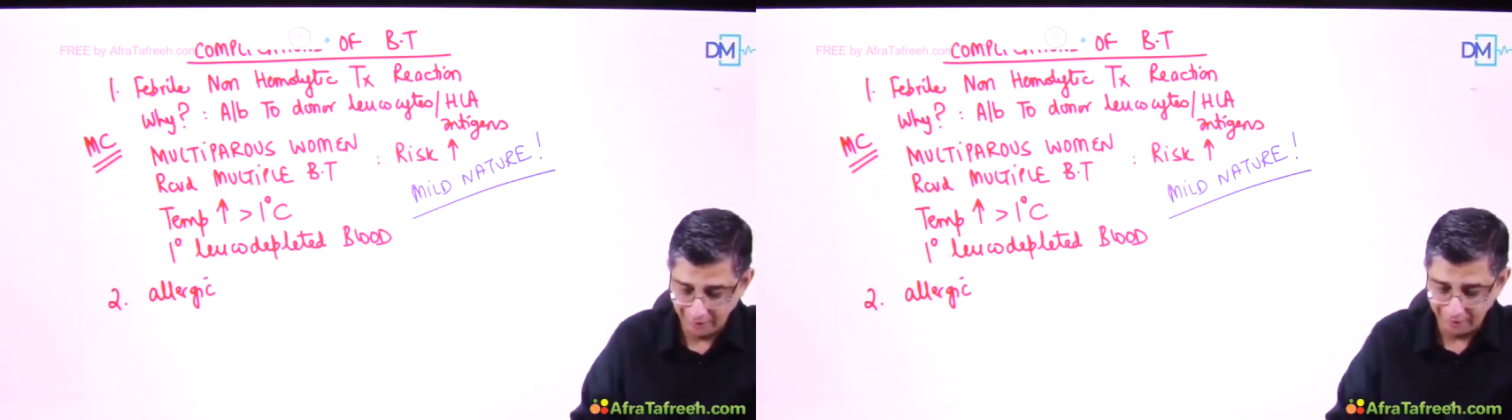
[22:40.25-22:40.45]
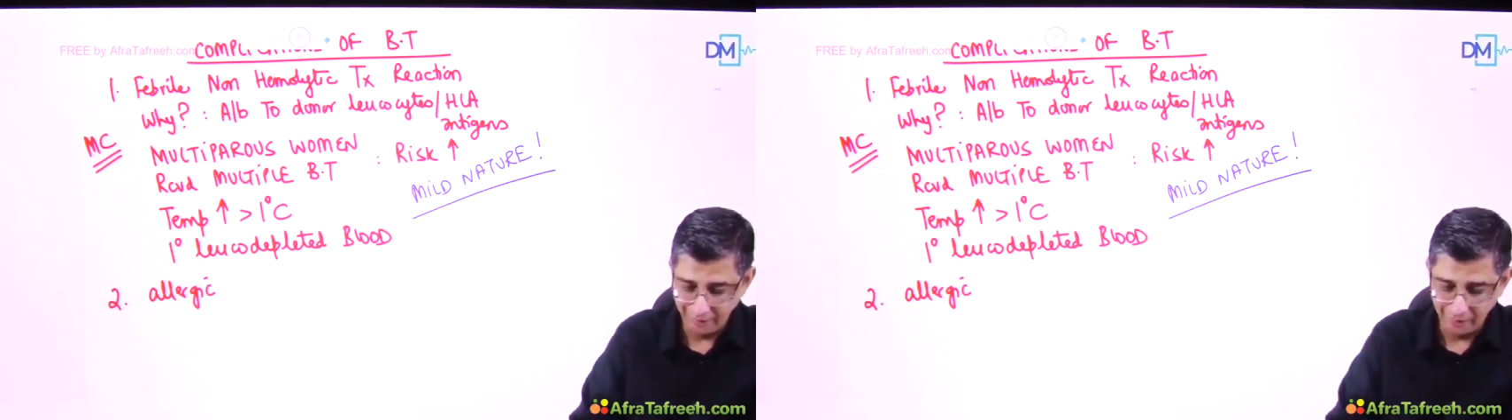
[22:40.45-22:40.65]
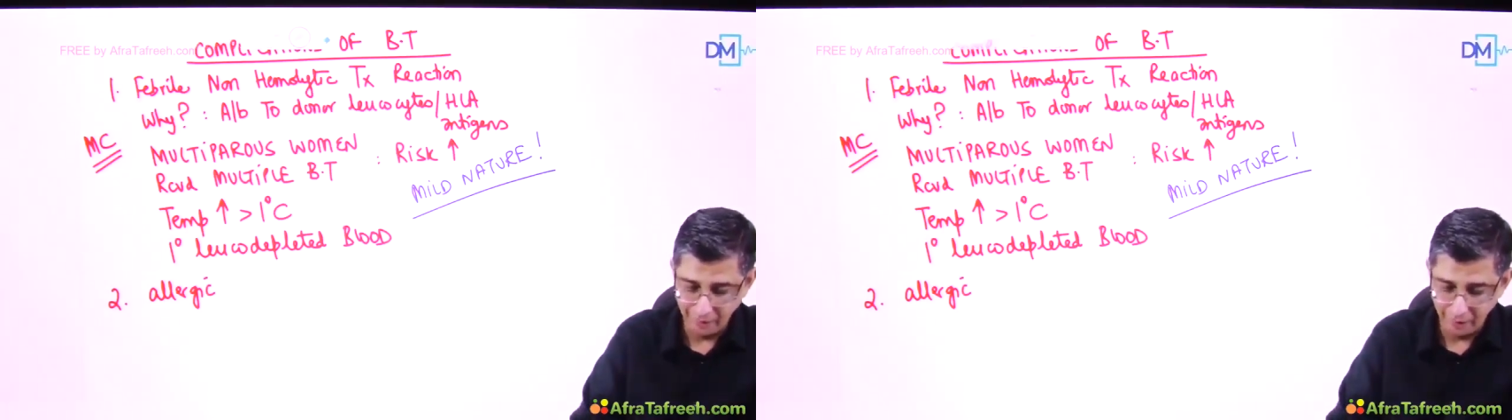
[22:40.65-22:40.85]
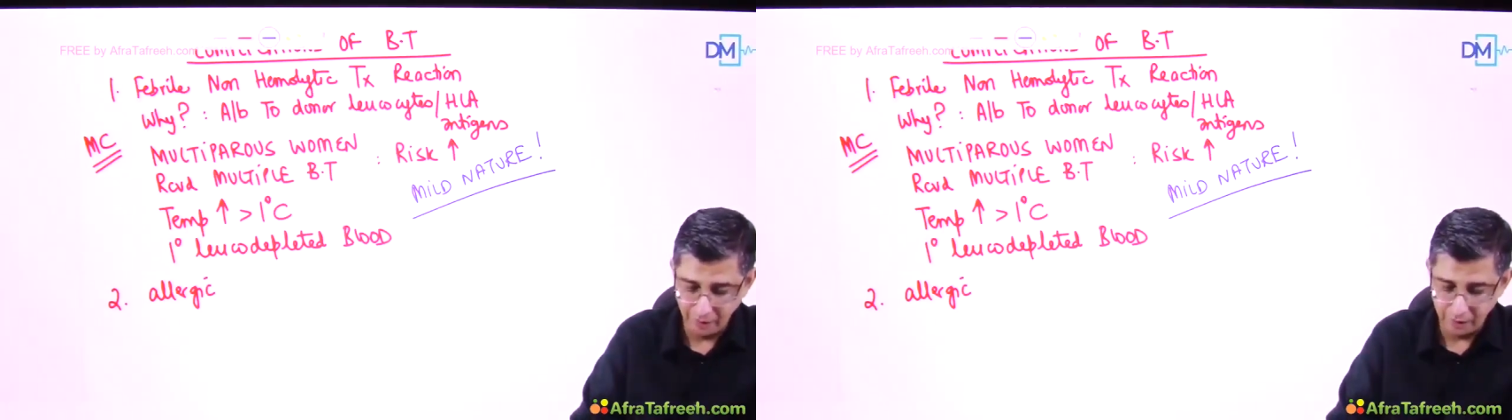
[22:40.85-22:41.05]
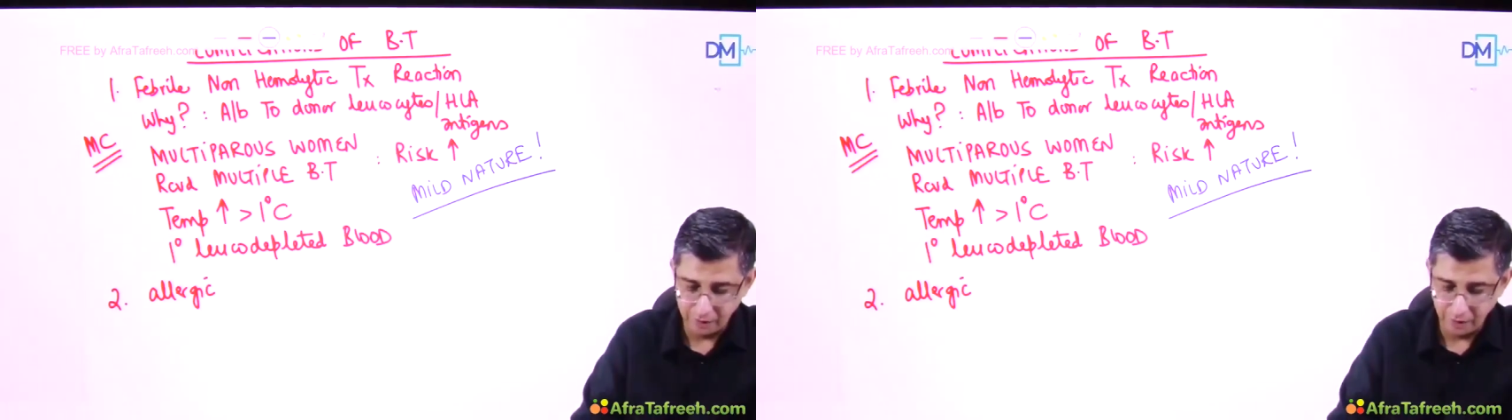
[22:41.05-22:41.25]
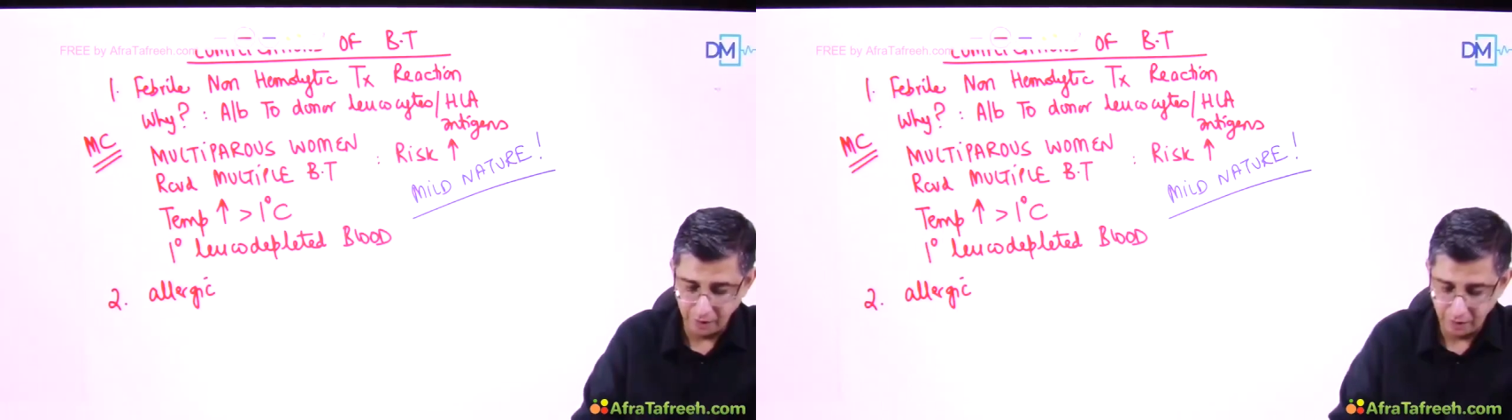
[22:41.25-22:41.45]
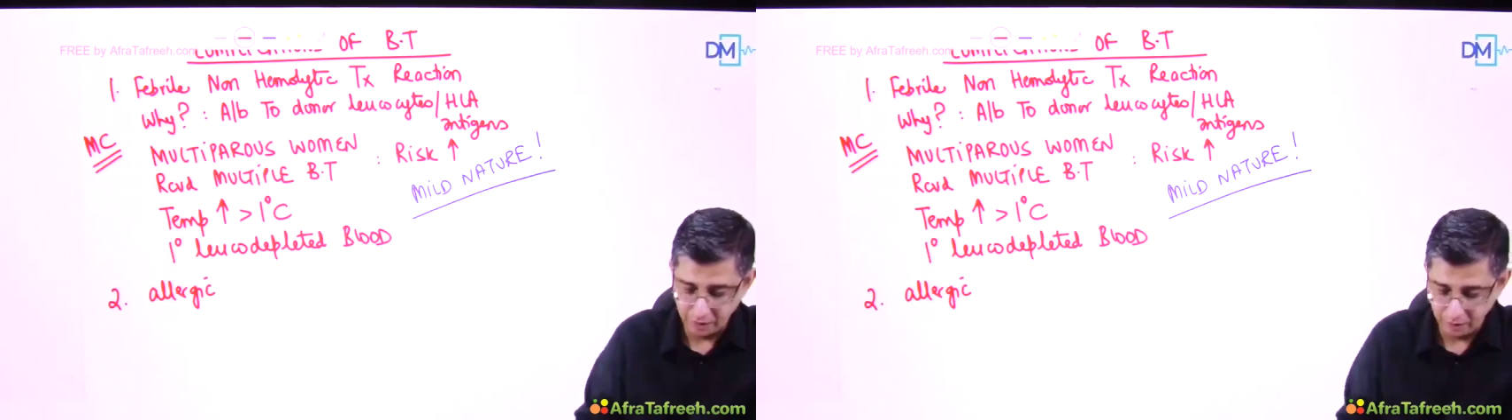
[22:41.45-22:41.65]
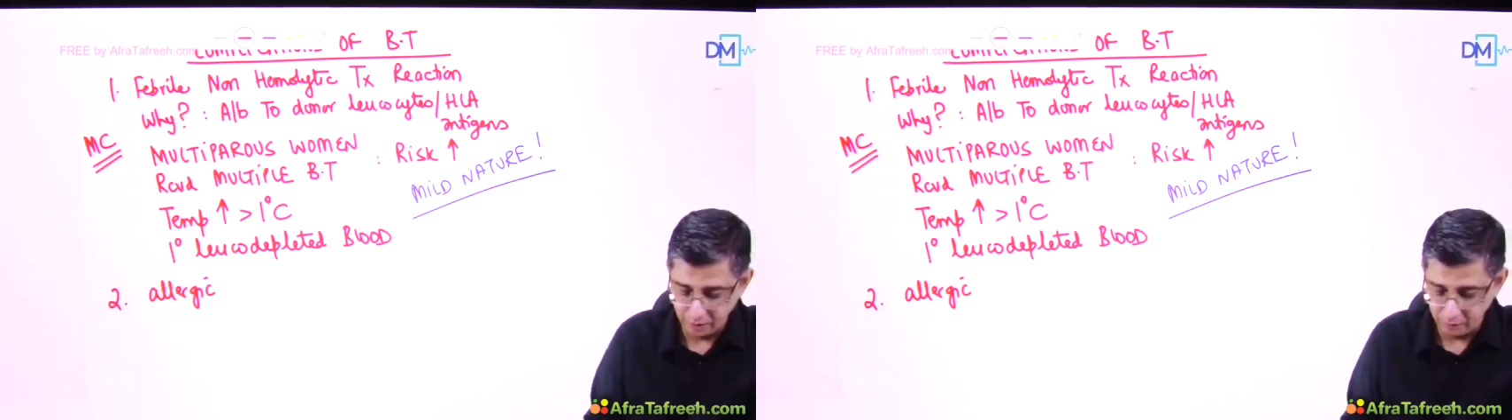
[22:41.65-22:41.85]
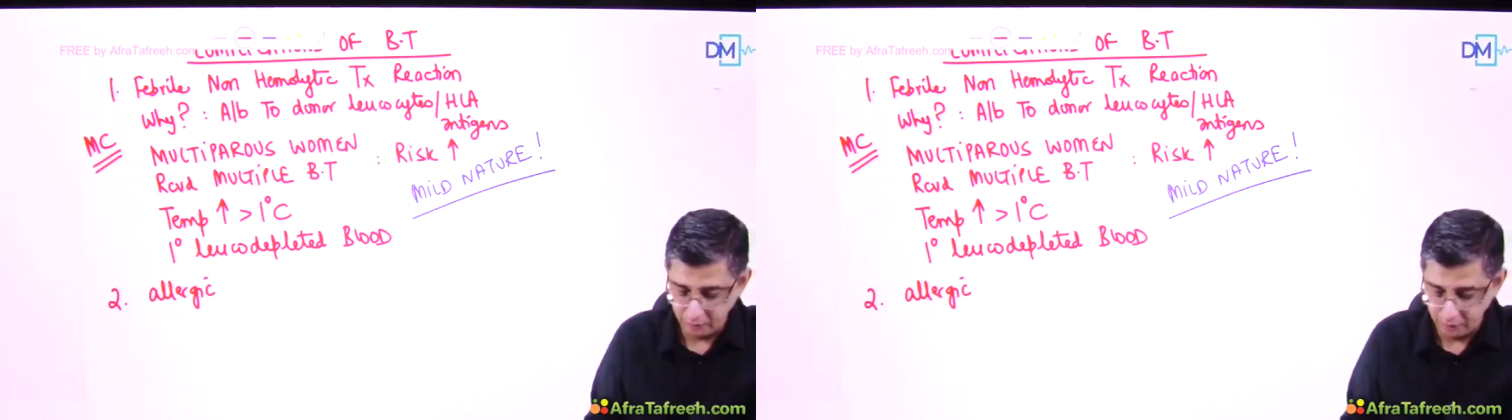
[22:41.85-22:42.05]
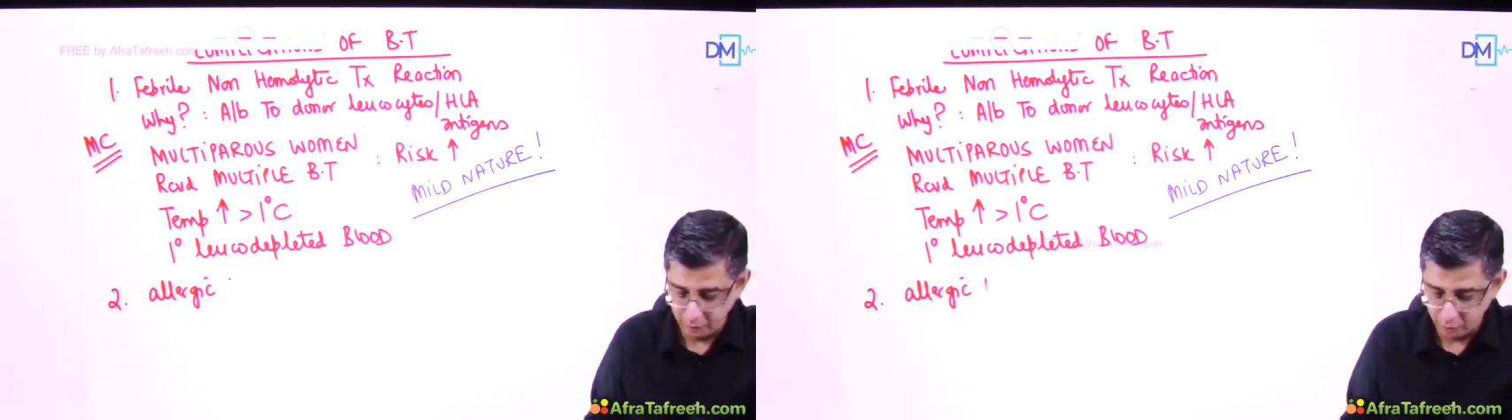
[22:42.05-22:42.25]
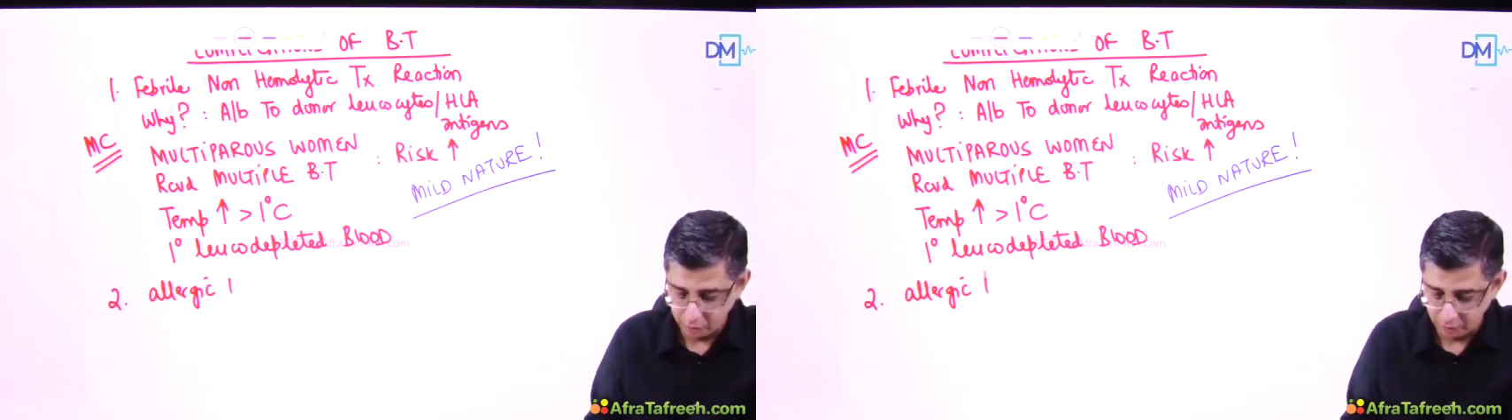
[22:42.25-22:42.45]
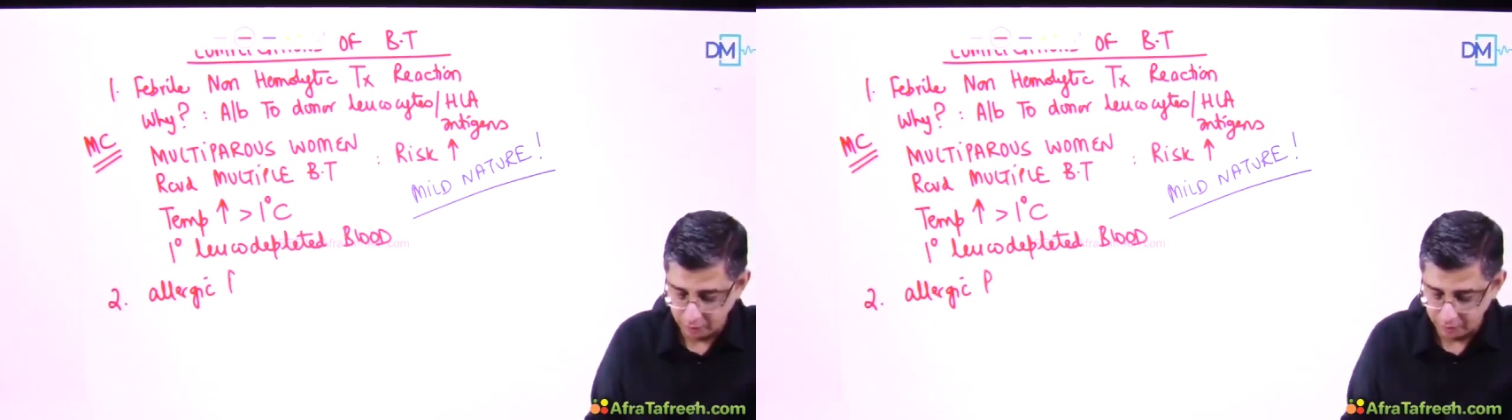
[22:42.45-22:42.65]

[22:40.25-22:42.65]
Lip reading: Then allergic reaction will usually